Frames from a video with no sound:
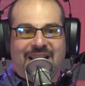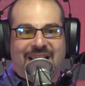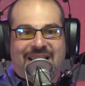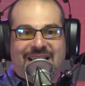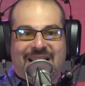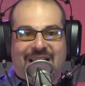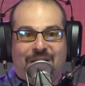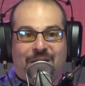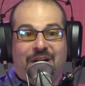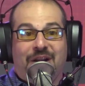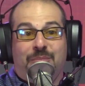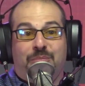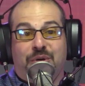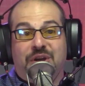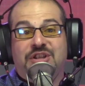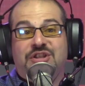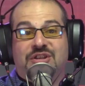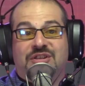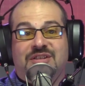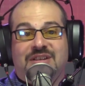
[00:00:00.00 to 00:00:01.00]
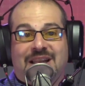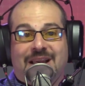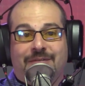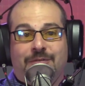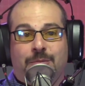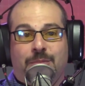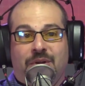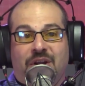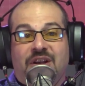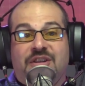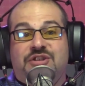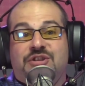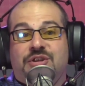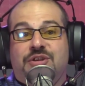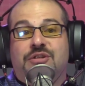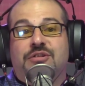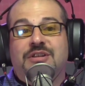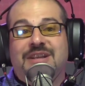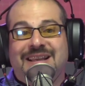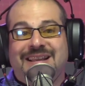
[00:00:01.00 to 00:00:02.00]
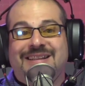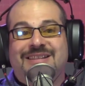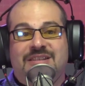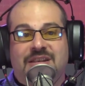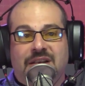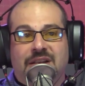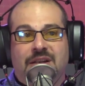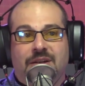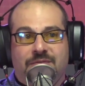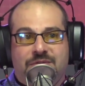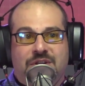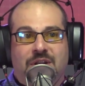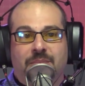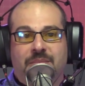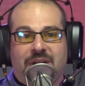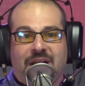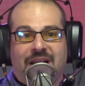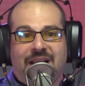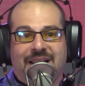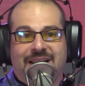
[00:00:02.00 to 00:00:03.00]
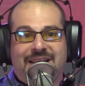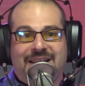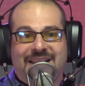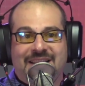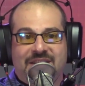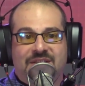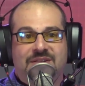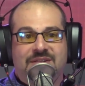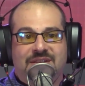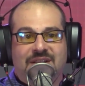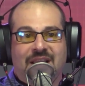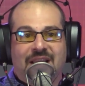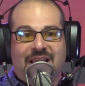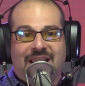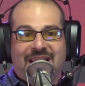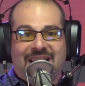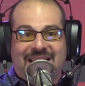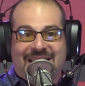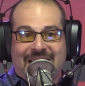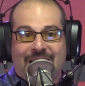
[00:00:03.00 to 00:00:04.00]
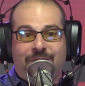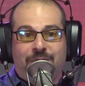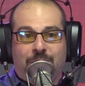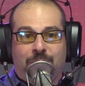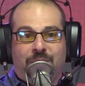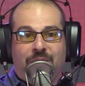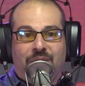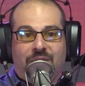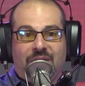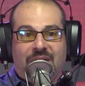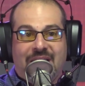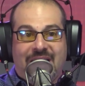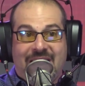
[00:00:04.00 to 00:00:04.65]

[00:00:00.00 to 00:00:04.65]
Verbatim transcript: a breach is inevitable. A security incident of some kind is inevitable.